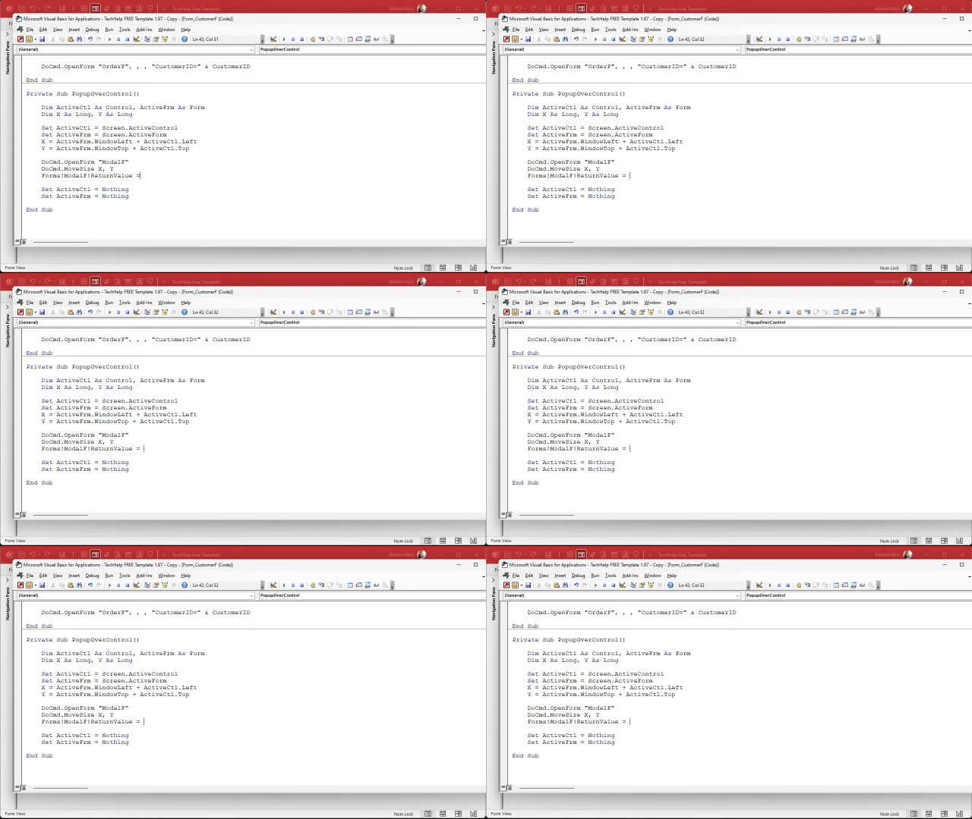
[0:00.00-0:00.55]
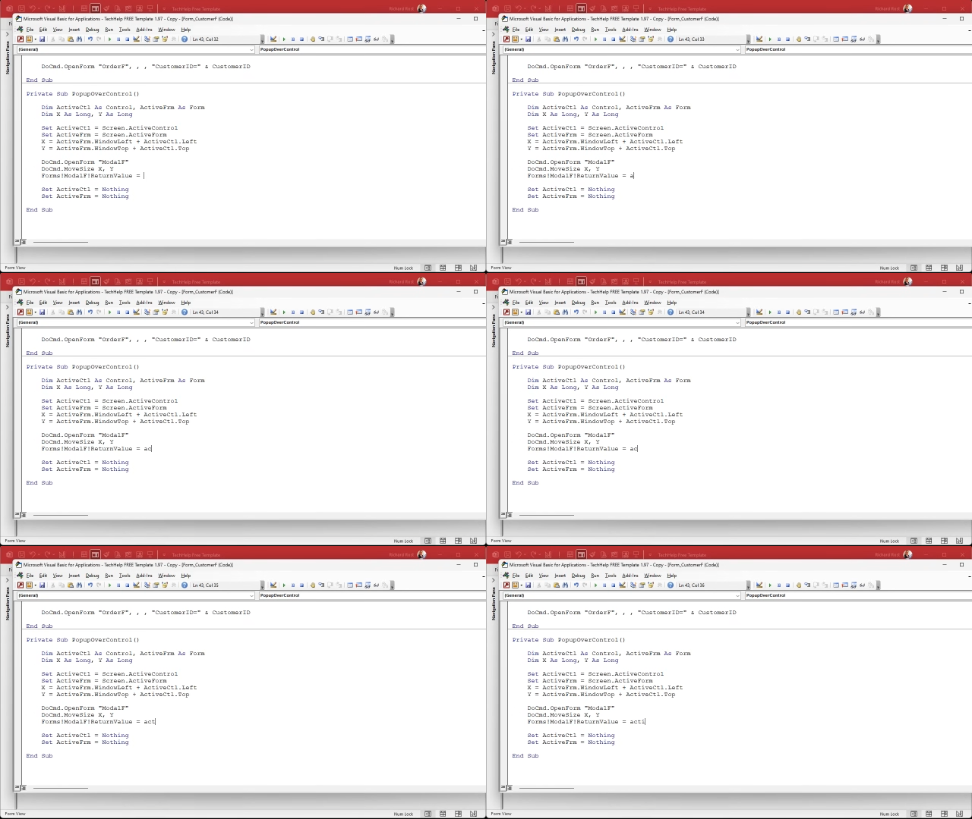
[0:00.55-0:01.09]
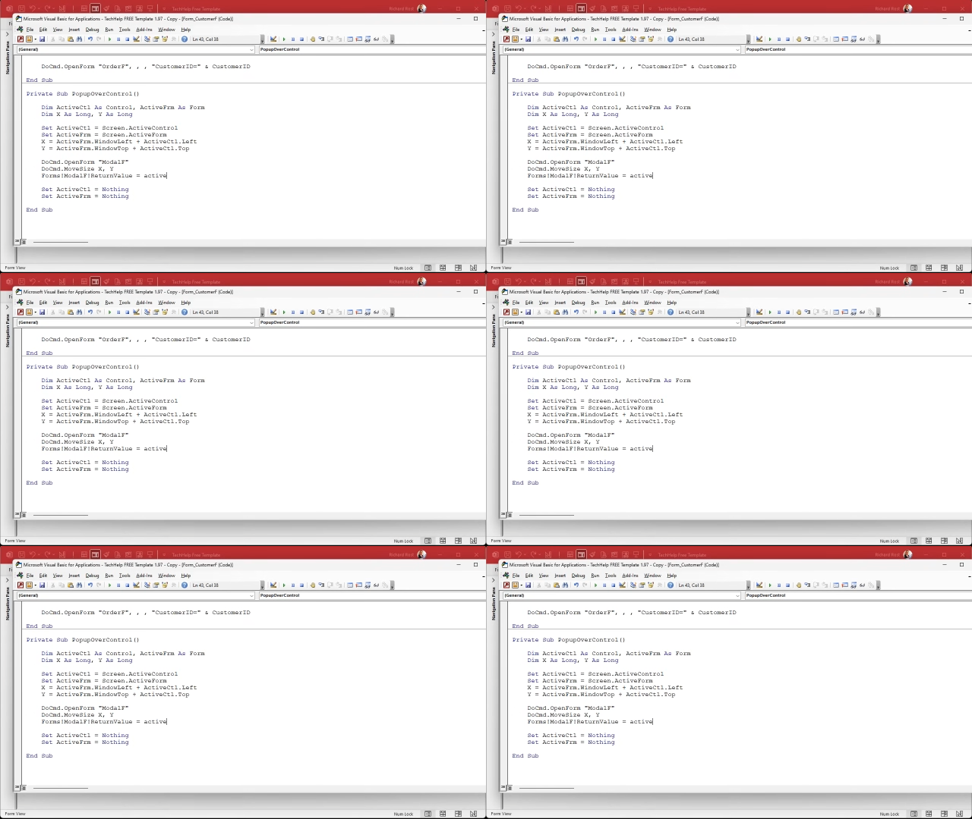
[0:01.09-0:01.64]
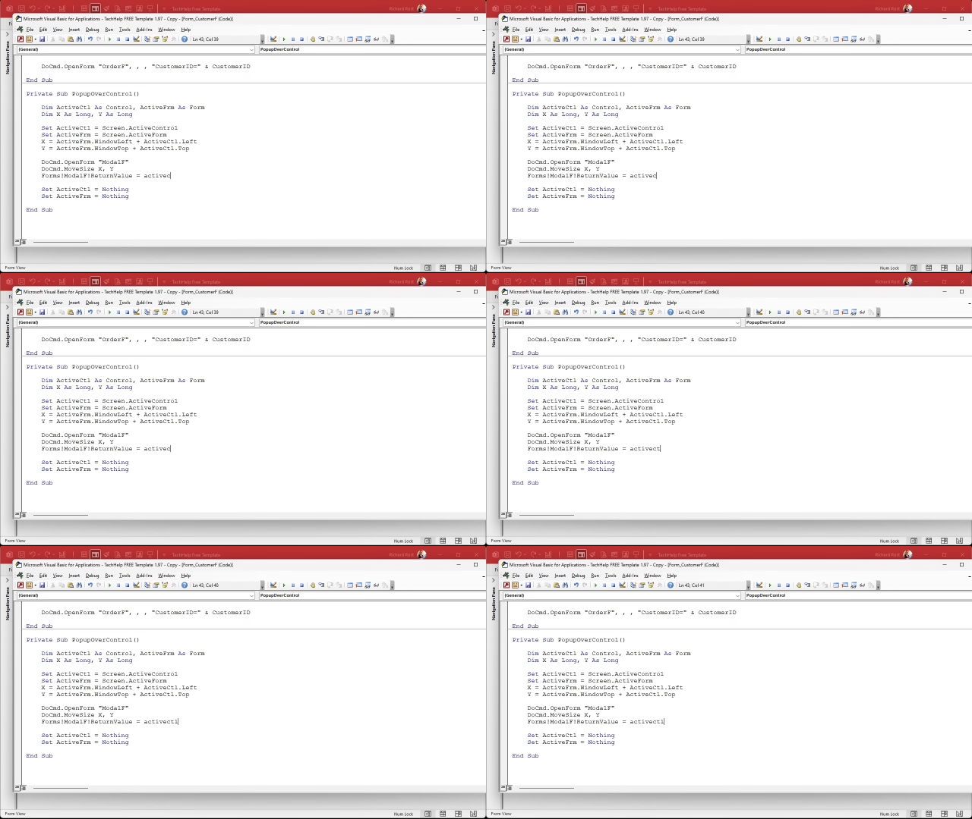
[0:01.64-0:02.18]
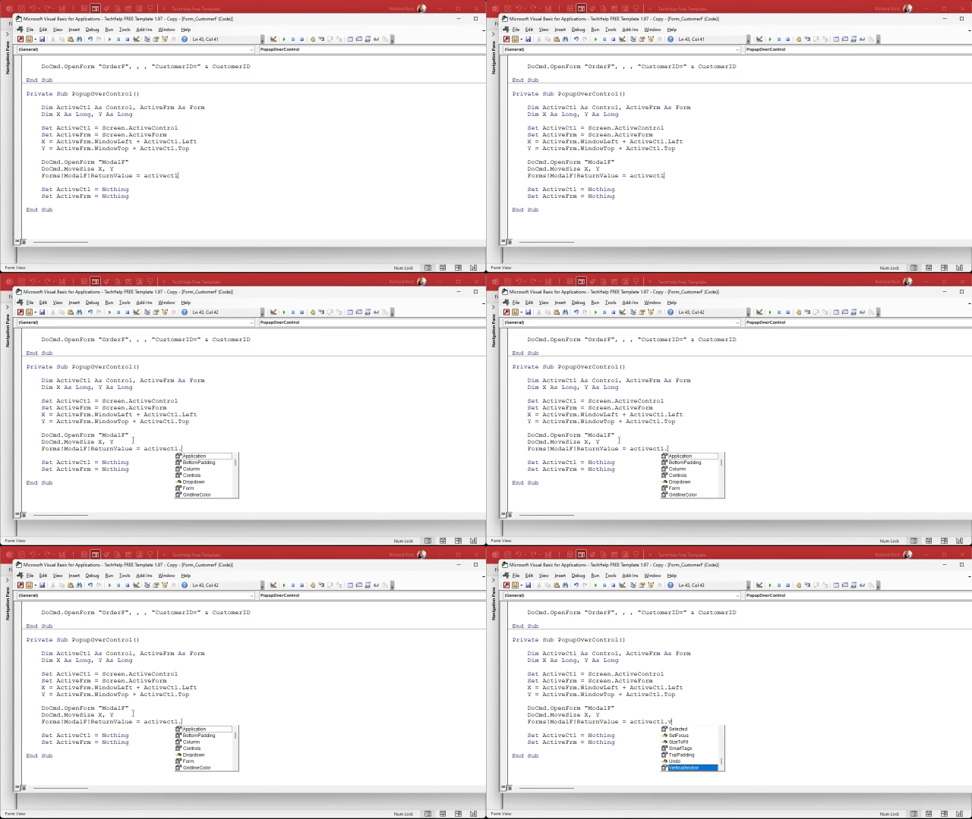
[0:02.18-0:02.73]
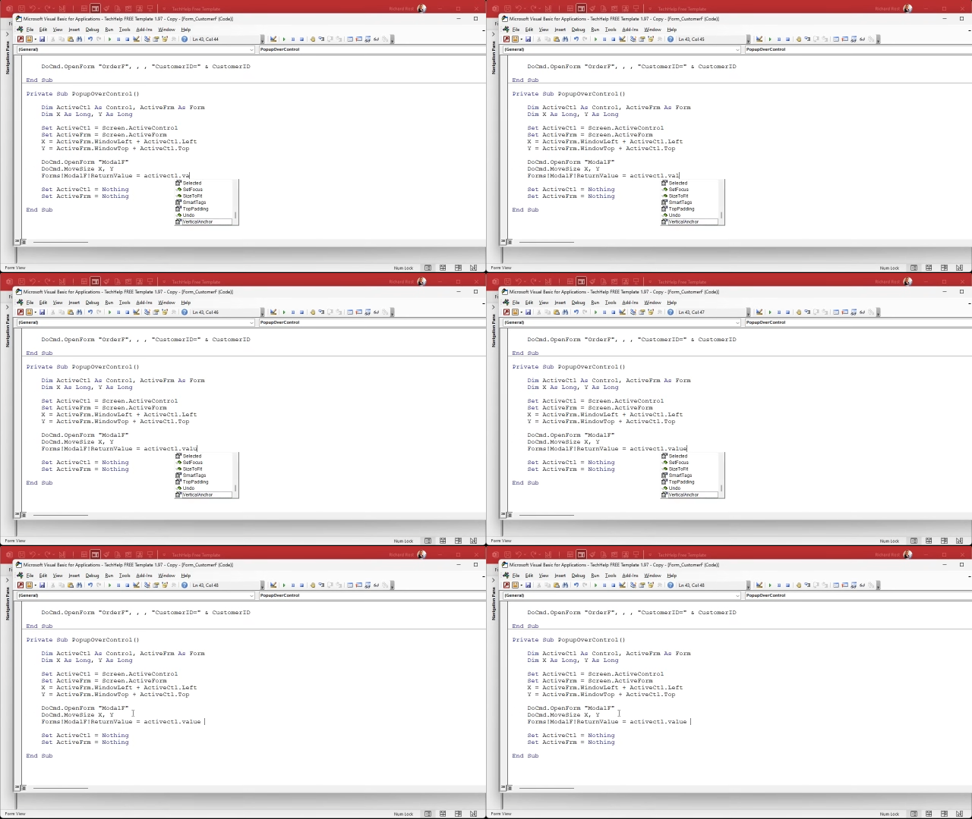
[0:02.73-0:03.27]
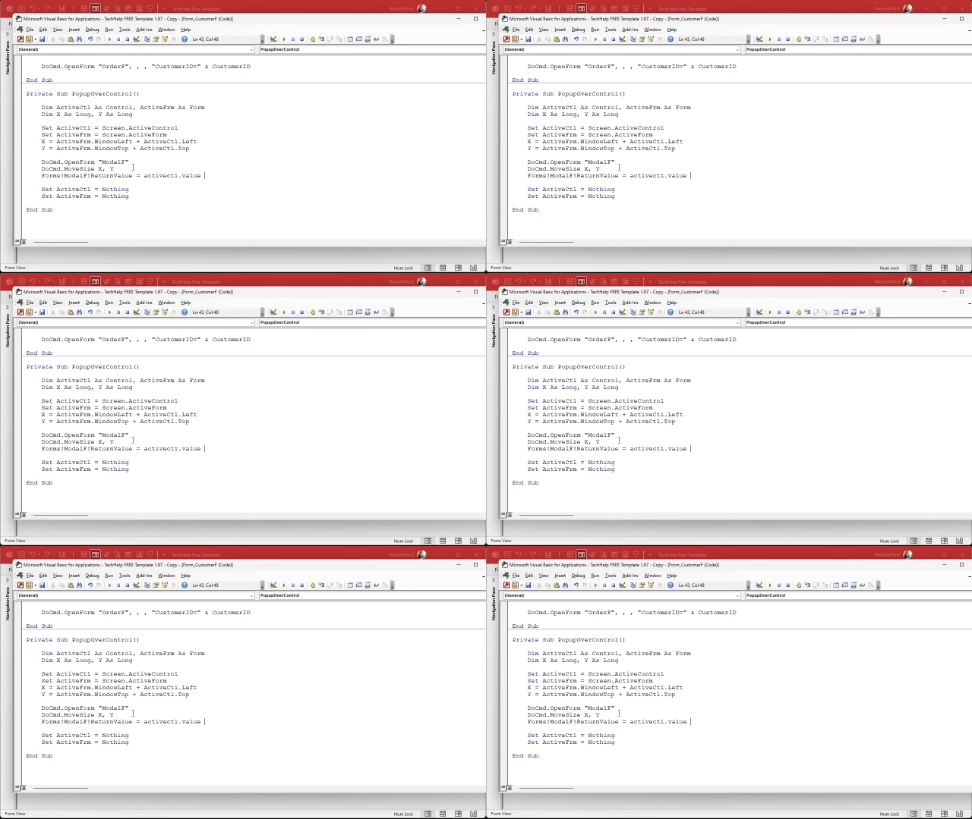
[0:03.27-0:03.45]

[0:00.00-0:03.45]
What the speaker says: Nobody's mouth can be seen.